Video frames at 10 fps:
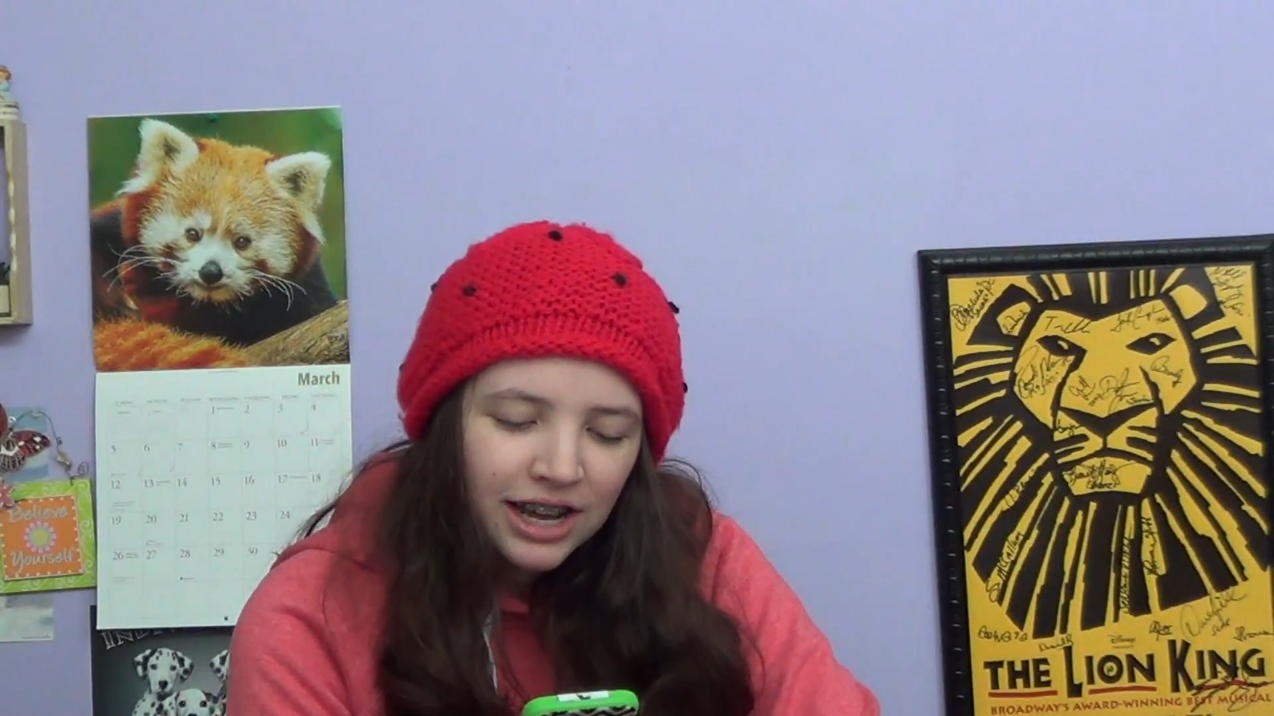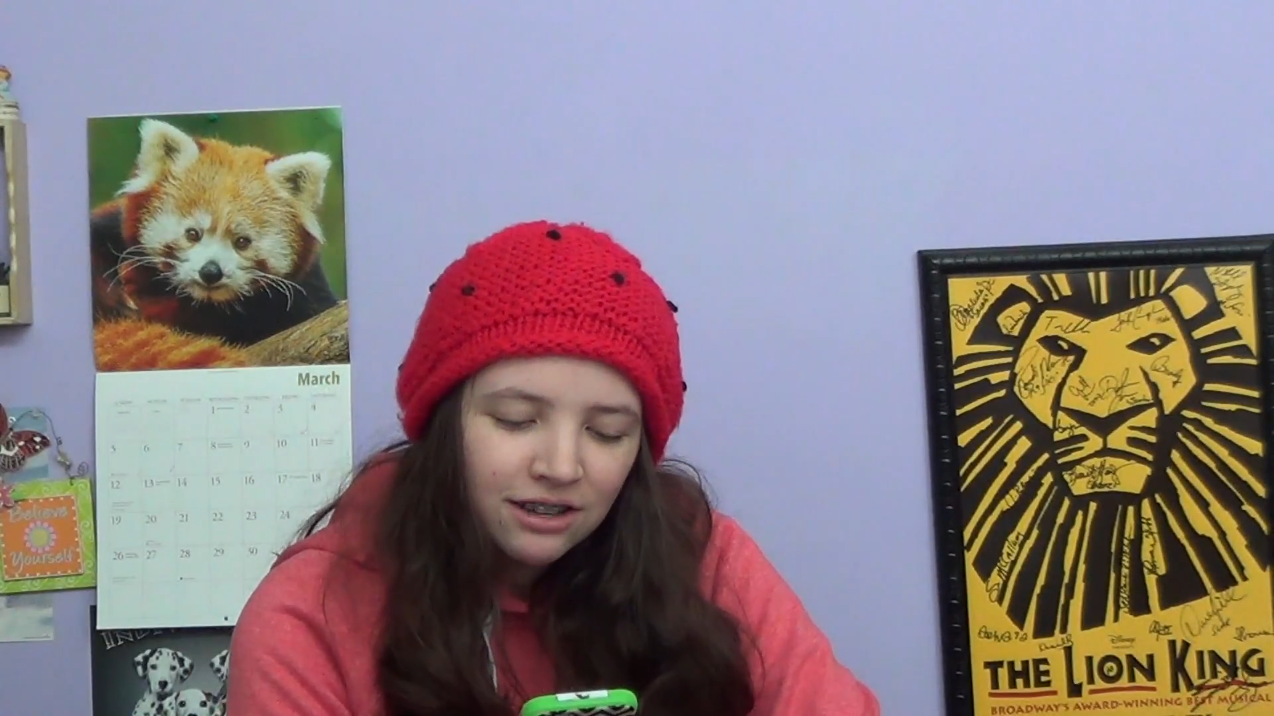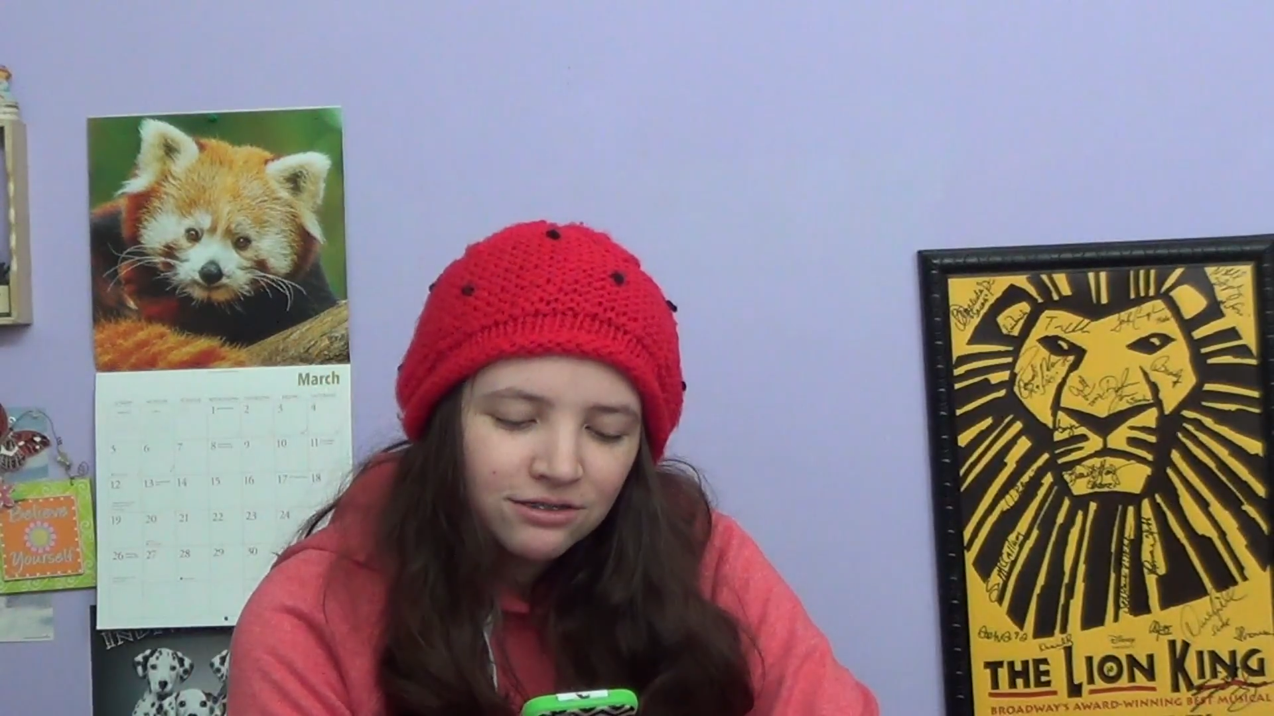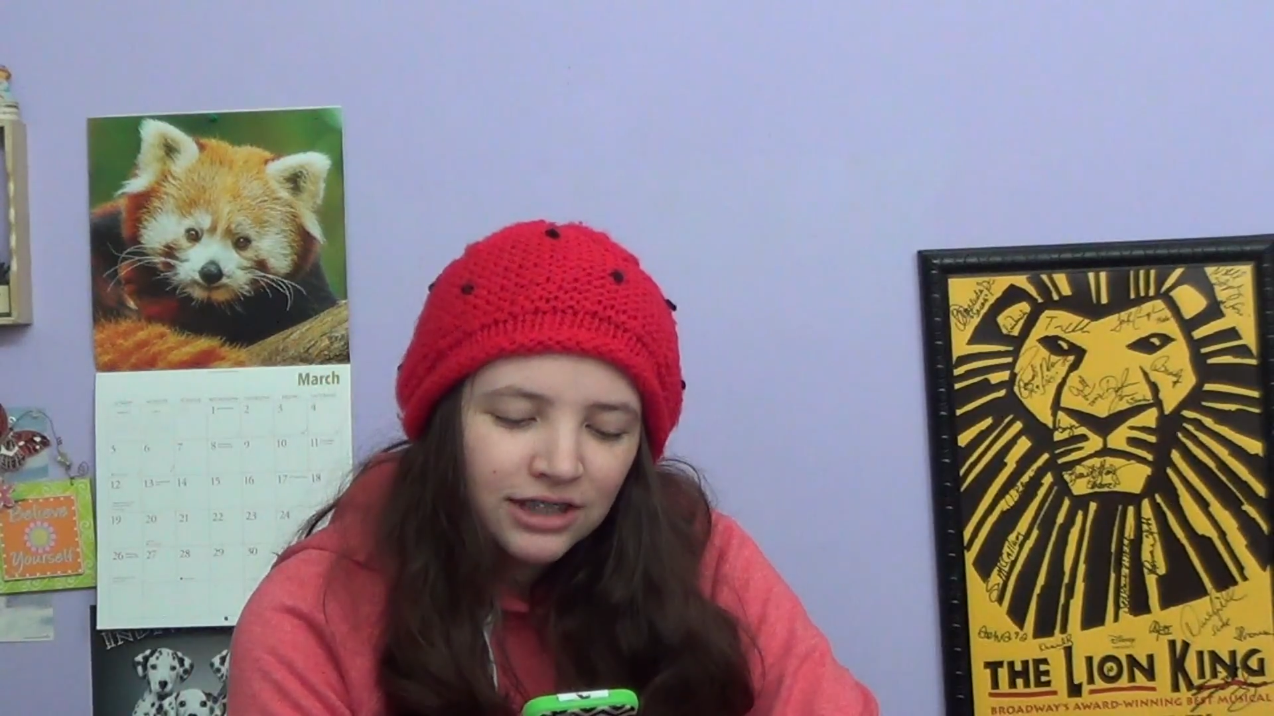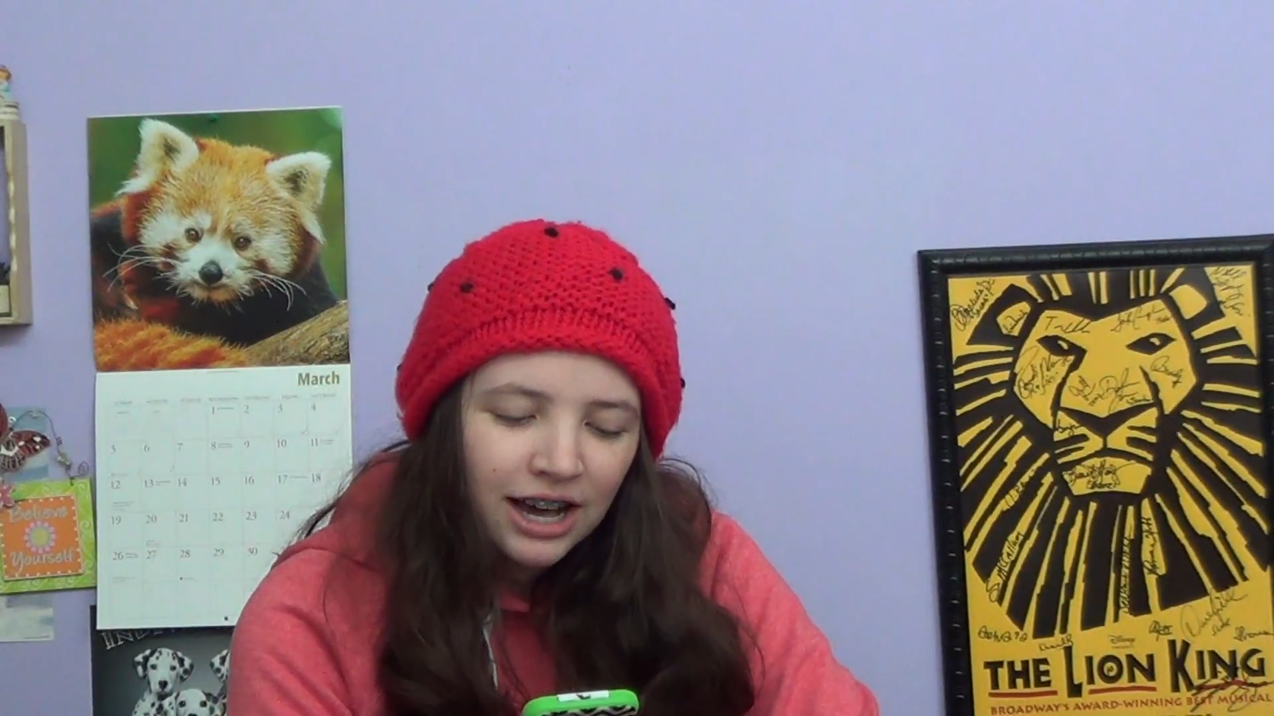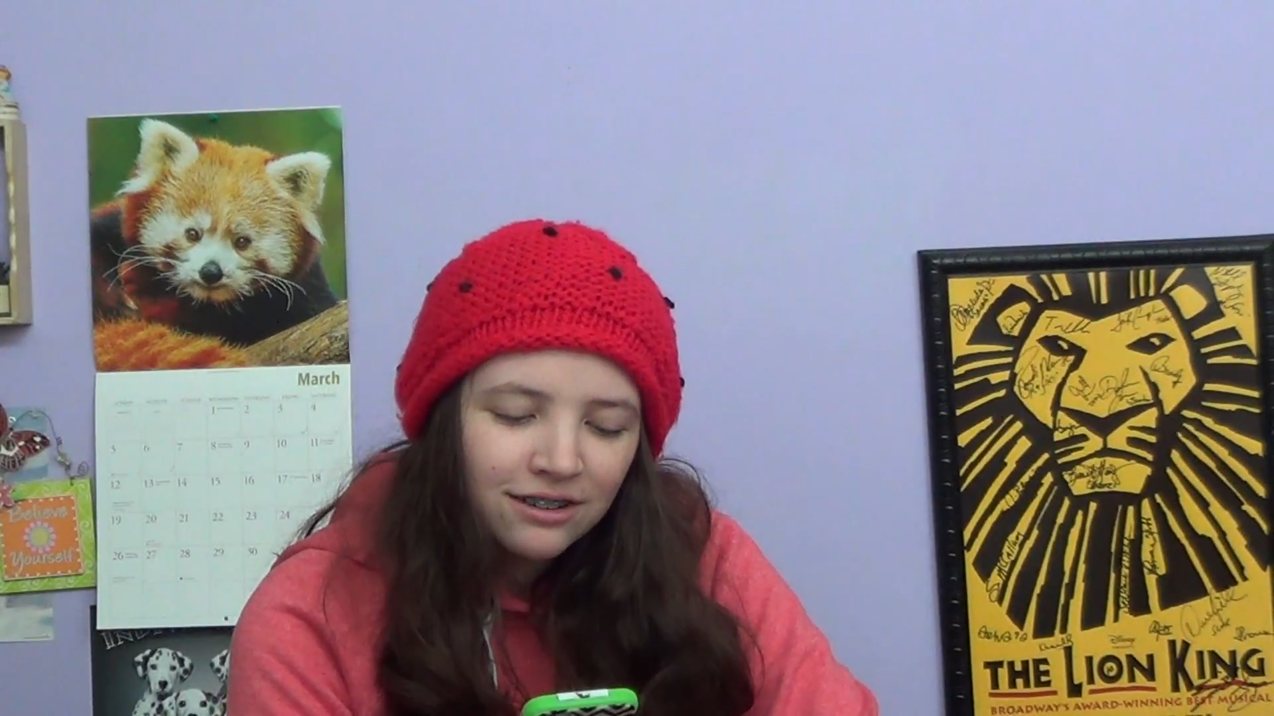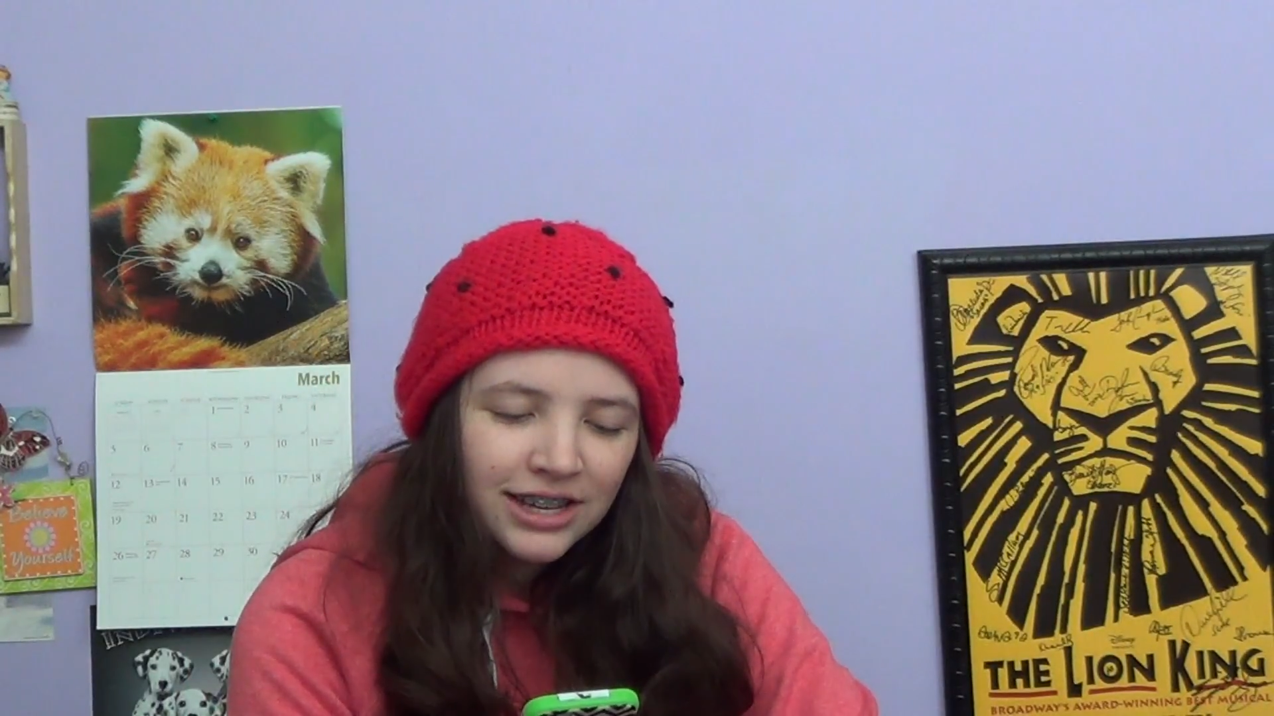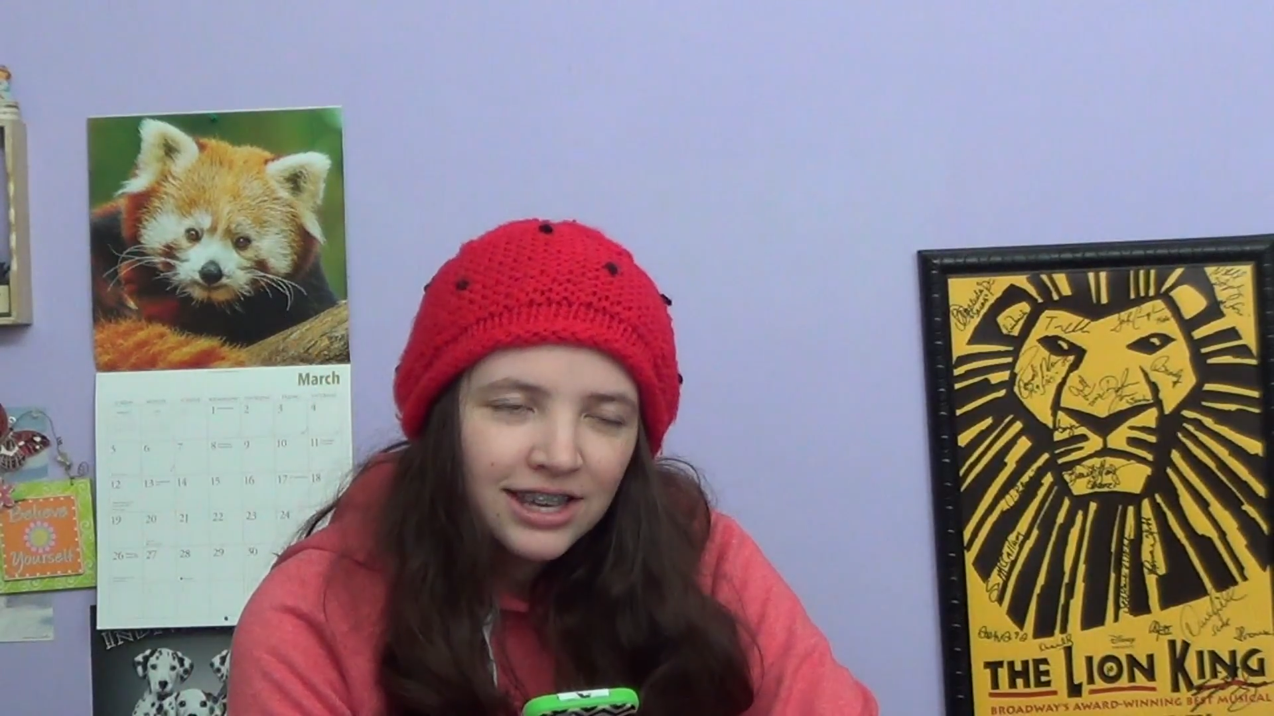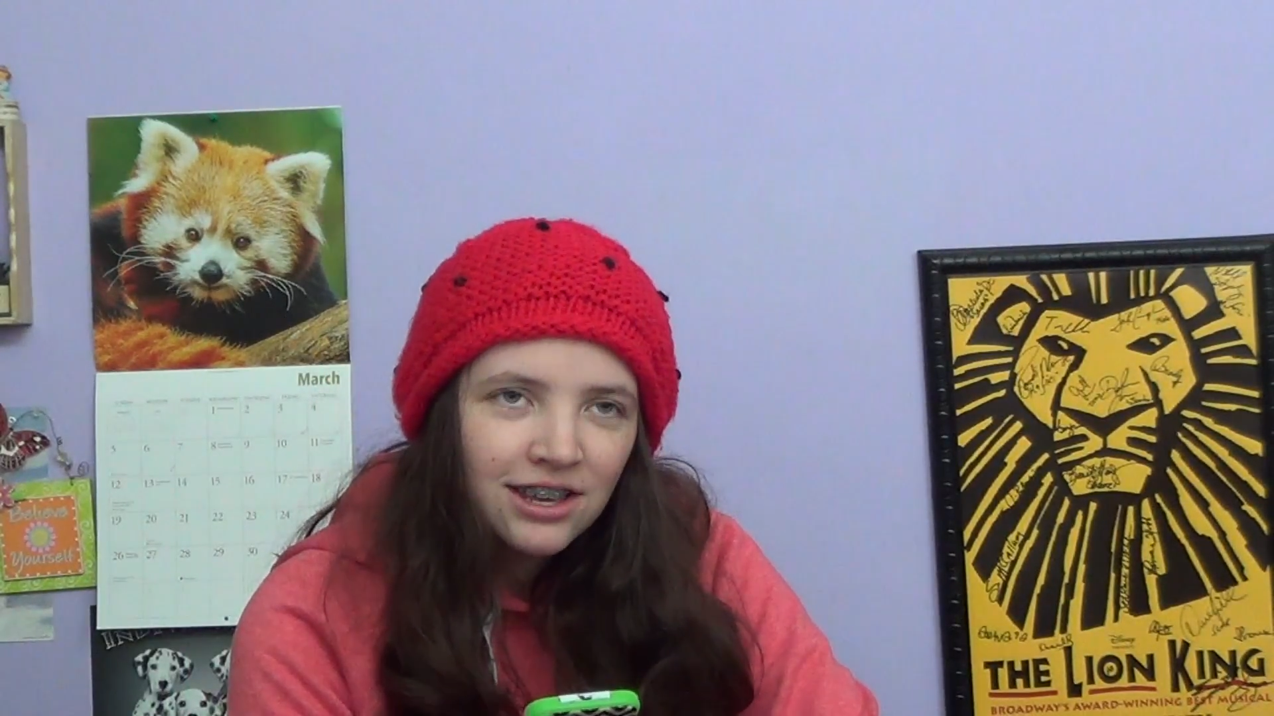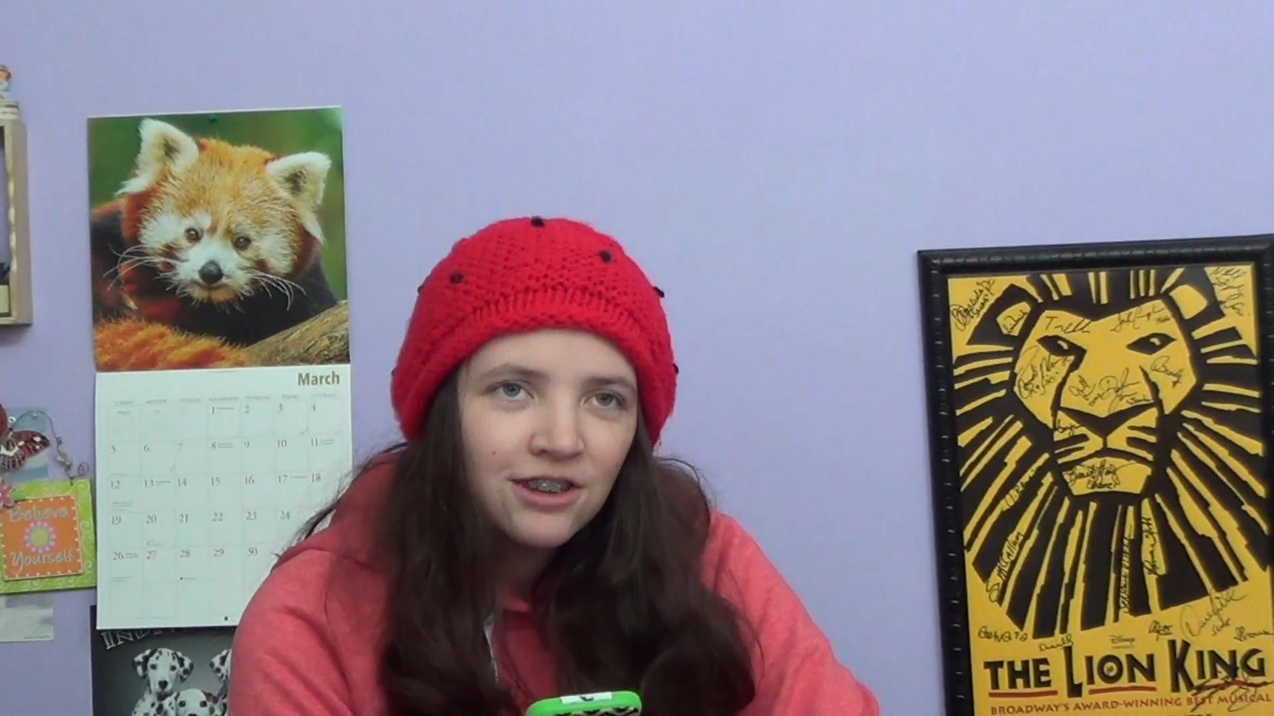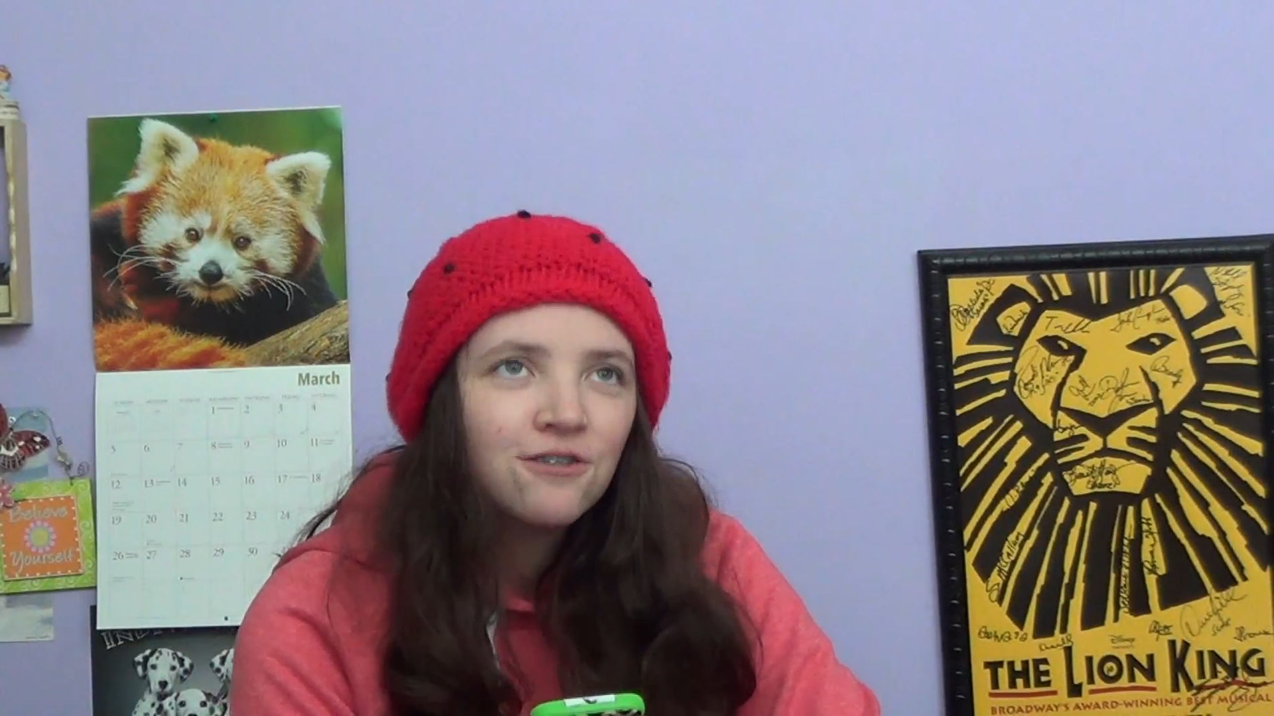guy, Flowey?